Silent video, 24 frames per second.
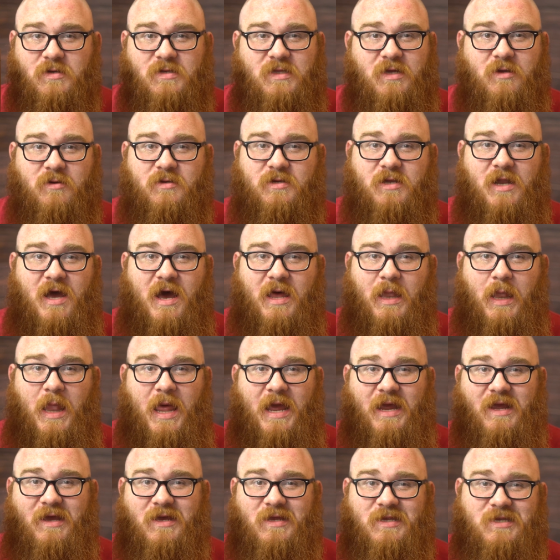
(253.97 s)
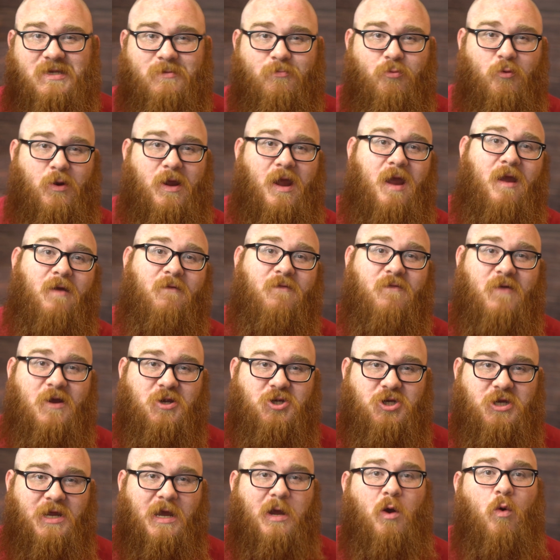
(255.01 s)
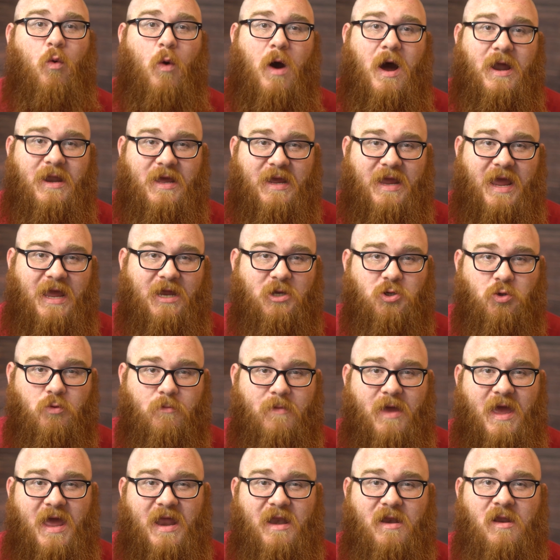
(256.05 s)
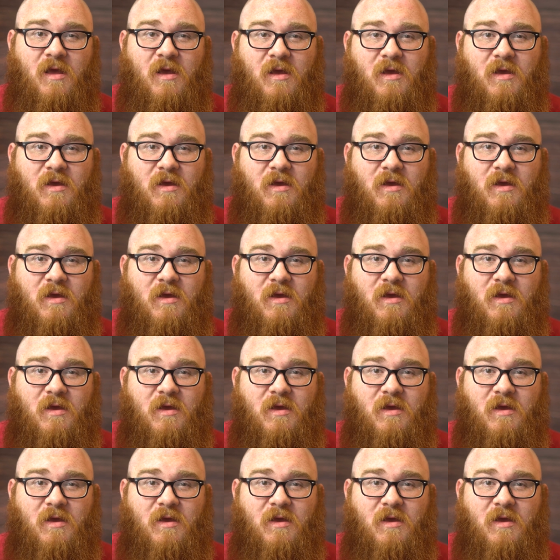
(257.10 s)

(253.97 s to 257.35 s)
There's not like a spring, freshy, aquatic Angel Men.